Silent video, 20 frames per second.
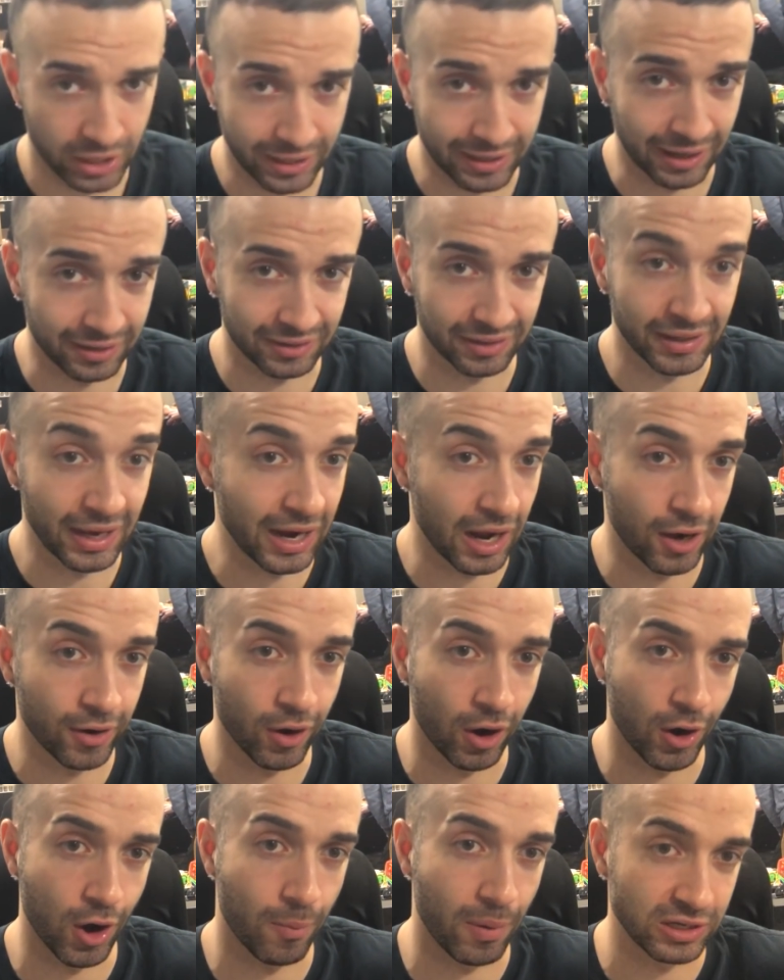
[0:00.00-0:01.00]
trying to cut the deck
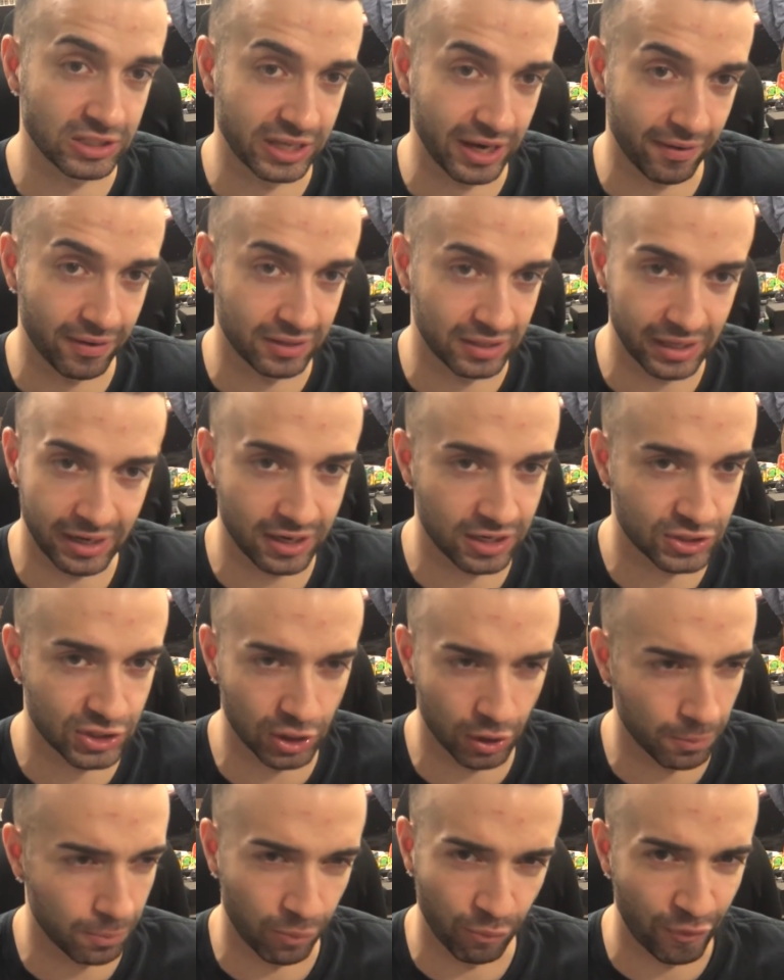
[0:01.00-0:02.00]
under 100 bucks guaranteed. You're
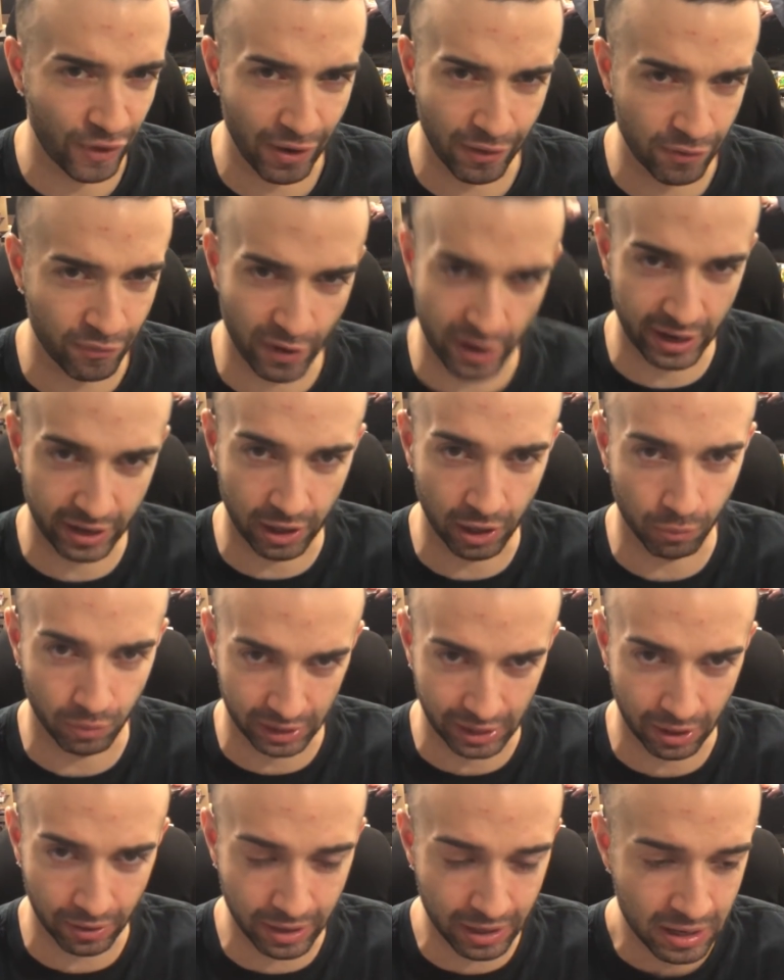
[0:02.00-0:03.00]
still very, very good
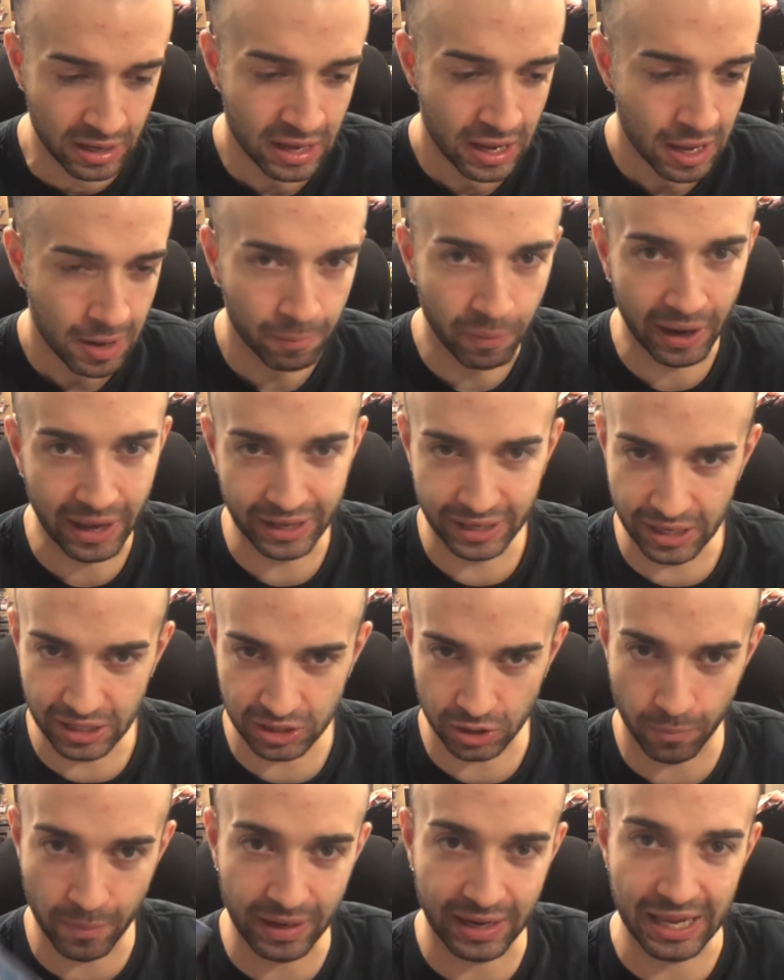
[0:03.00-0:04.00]
without it, but it
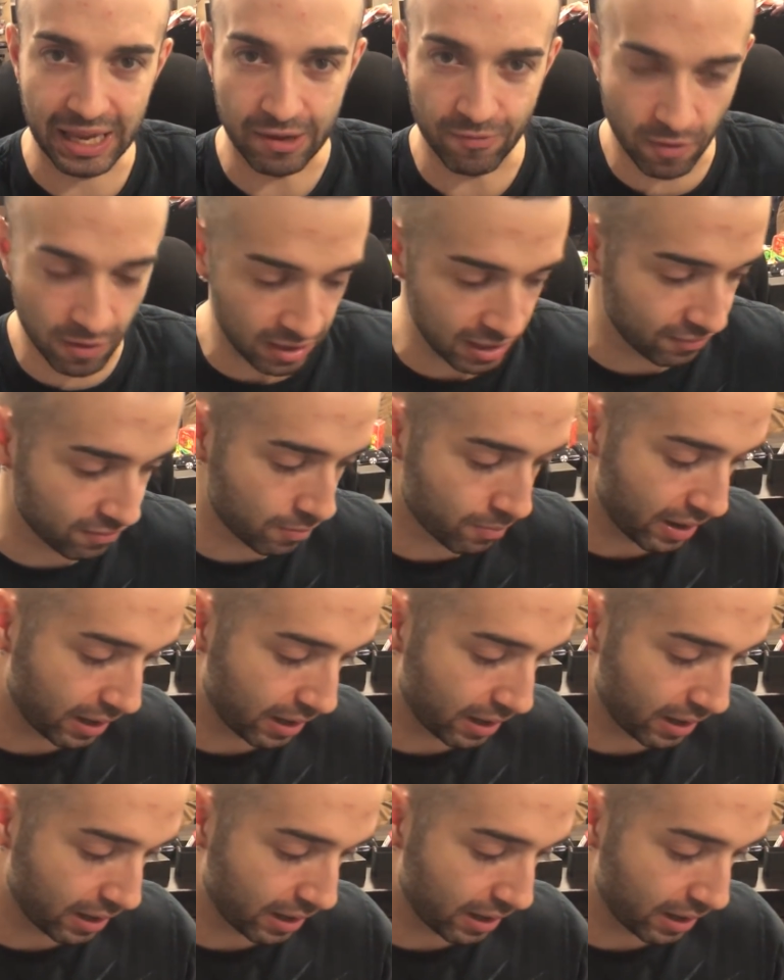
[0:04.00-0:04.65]
just will make it even, even